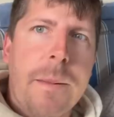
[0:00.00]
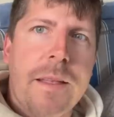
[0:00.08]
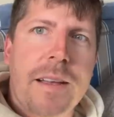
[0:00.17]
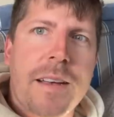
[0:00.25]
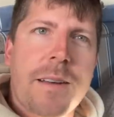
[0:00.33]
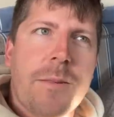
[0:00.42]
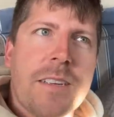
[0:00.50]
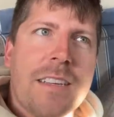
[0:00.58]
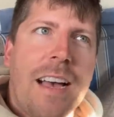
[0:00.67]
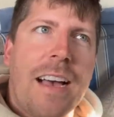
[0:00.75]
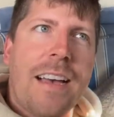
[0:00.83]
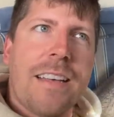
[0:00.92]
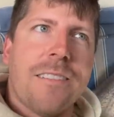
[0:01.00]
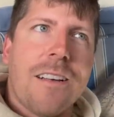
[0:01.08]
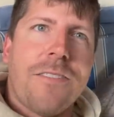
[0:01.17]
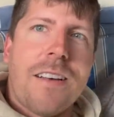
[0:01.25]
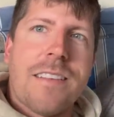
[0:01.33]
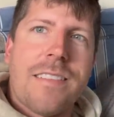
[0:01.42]
would die. So
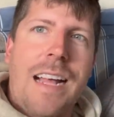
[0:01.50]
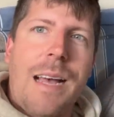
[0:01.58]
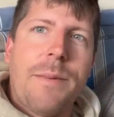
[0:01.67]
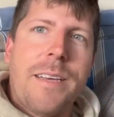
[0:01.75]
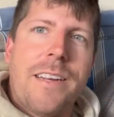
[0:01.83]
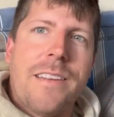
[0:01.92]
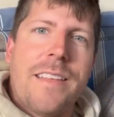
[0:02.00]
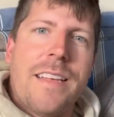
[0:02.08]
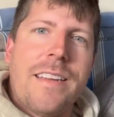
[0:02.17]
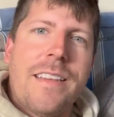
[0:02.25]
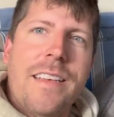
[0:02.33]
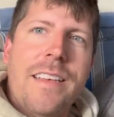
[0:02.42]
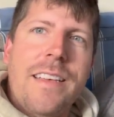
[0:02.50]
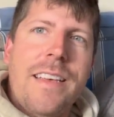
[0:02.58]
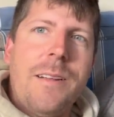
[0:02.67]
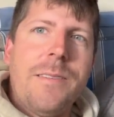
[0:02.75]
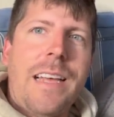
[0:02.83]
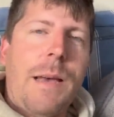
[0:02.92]
if I stop here, then
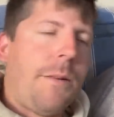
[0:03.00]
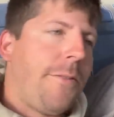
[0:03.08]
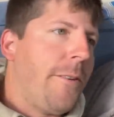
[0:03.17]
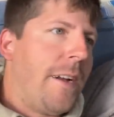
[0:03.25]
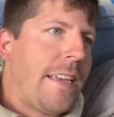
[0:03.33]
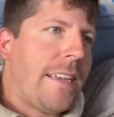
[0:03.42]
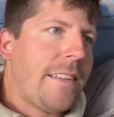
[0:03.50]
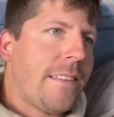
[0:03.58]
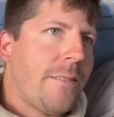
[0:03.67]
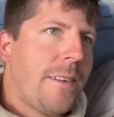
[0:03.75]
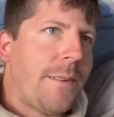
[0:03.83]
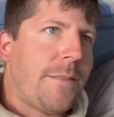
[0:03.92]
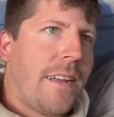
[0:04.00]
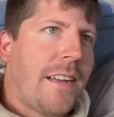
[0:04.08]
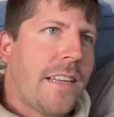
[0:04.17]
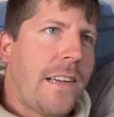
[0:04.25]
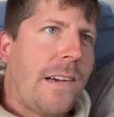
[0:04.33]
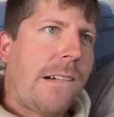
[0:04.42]
it'll die before I get to where I'm trying
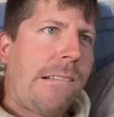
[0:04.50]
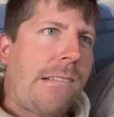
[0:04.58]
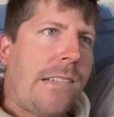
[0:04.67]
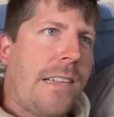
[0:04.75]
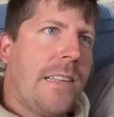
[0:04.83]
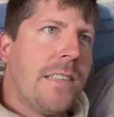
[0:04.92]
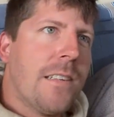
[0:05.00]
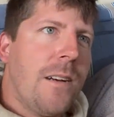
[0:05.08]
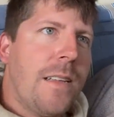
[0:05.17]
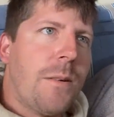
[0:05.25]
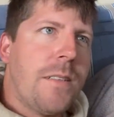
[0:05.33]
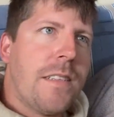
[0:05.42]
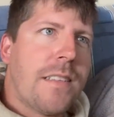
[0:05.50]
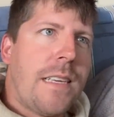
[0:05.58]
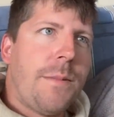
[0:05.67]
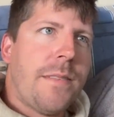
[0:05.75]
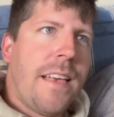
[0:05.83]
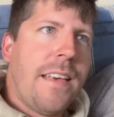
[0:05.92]
to go. So I think we'll just
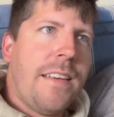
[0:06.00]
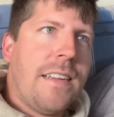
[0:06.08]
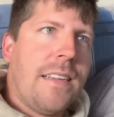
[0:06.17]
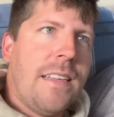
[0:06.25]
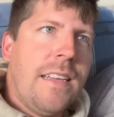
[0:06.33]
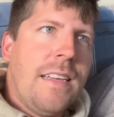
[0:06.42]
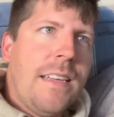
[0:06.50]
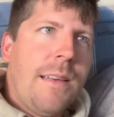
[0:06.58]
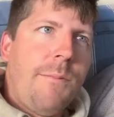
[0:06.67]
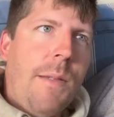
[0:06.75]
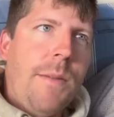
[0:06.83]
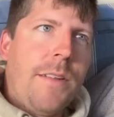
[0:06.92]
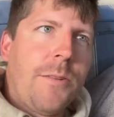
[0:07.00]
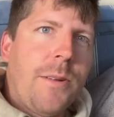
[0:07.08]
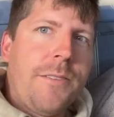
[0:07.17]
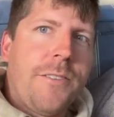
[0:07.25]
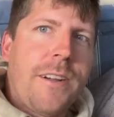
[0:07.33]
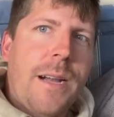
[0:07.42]
keep sailing, maybe
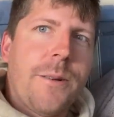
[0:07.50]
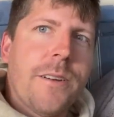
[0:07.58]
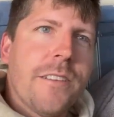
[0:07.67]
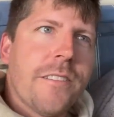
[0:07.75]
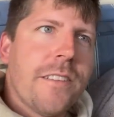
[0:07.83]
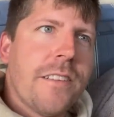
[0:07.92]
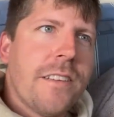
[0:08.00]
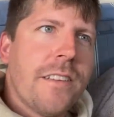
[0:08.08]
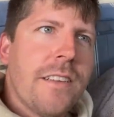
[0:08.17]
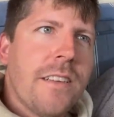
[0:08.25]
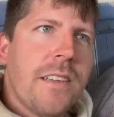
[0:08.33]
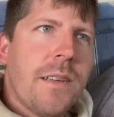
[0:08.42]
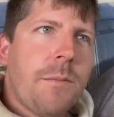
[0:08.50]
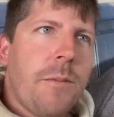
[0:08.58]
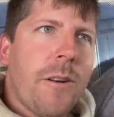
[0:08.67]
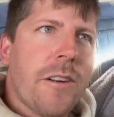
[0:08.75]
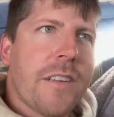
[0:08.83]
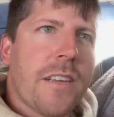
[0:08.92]
24 hours
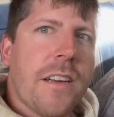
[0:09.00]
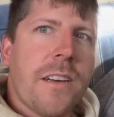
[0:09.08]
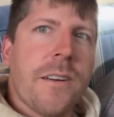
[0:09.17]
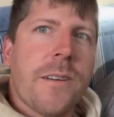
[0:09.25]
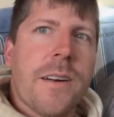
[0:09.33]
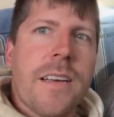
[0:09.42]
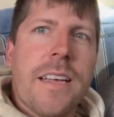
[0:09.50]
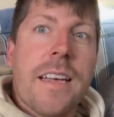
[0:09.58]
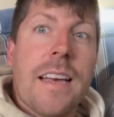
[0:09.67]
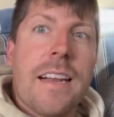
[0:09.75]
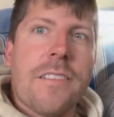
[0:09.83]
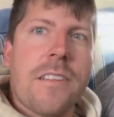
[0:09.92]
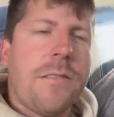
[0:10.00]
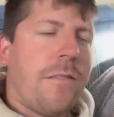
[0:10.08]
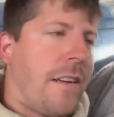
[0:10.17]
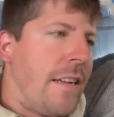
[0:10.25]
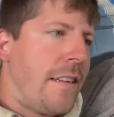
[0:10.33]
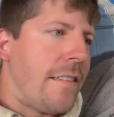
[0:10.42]
more to go. And I should
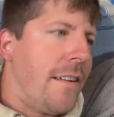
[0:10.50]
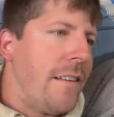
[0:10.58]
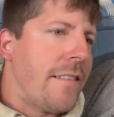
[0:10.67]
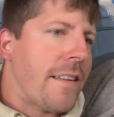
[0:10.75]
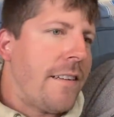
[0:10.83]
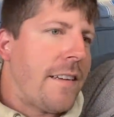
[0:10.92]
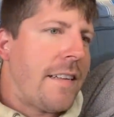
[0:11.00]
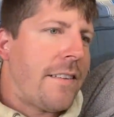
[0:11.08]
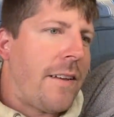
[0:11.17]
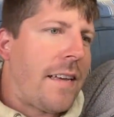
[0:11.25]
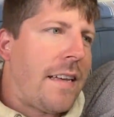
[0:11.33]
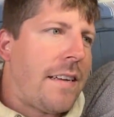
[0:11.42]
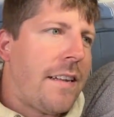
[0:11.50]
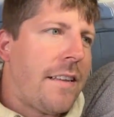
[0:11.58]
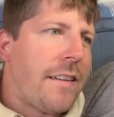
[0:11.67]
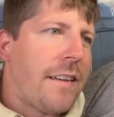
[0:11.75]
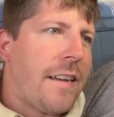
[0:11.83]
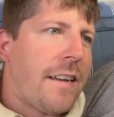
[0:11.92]
run into cell signal again so I can get
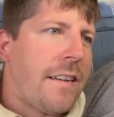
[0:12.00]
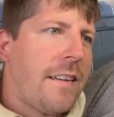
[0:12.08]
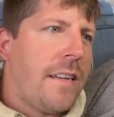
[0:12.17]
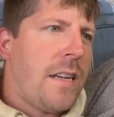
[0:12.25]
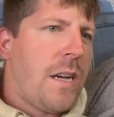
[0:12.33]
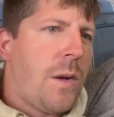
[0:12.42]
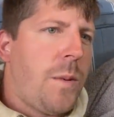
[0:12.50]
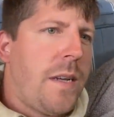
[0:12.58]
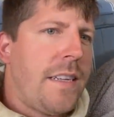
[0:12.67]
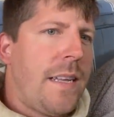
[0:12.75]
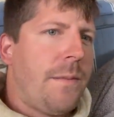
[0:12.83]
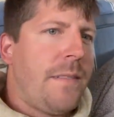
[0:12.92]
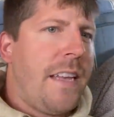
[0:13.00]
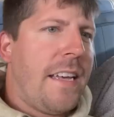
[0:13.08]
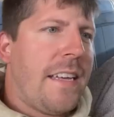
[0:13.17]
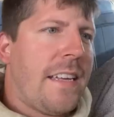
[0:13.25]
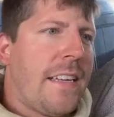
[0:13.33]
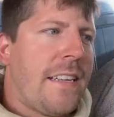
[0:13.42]
another wind
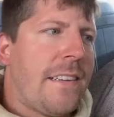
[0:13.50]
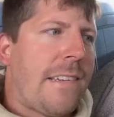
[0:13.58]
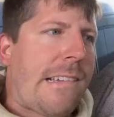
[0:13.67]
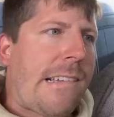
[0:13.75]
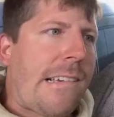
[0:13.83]
update, and